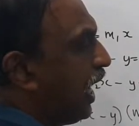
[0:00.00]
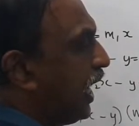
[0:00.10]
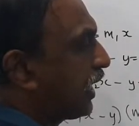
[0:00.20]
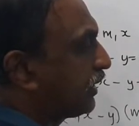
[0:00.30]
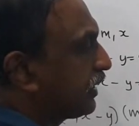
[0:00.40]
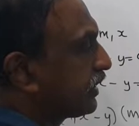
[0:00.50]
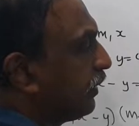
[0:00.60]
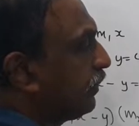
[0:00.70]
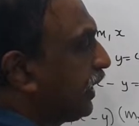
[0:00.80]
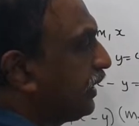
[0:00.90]
are the
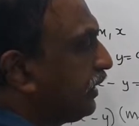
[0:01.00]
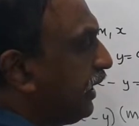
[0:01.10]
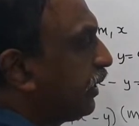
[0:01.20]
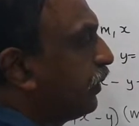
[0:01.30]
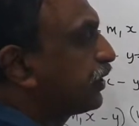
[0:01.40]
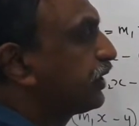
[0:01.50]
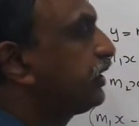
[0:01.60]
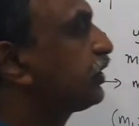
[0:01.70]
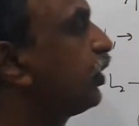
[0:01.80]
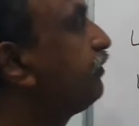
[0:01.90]
separate
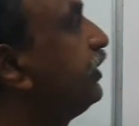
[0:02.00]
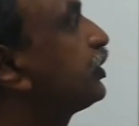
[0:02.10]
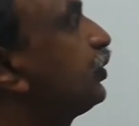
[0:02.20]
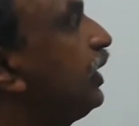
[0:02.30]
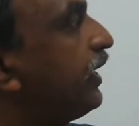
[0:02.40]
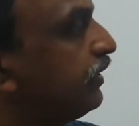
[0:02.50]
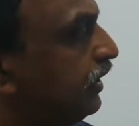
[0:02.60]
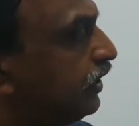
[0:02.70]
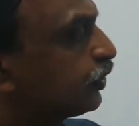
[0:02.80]
equations of these two lines.